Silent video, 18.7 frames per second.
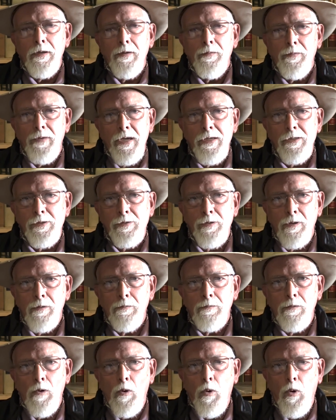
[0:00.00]
These
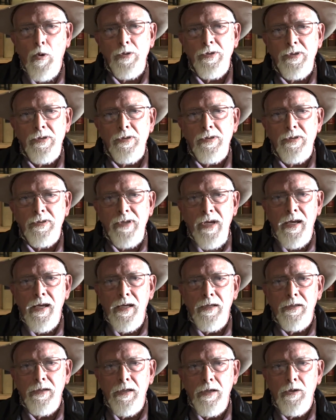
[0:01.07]
horses
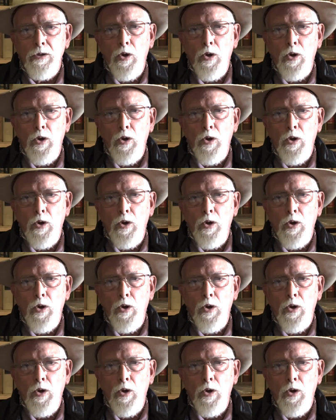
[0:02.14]
stand in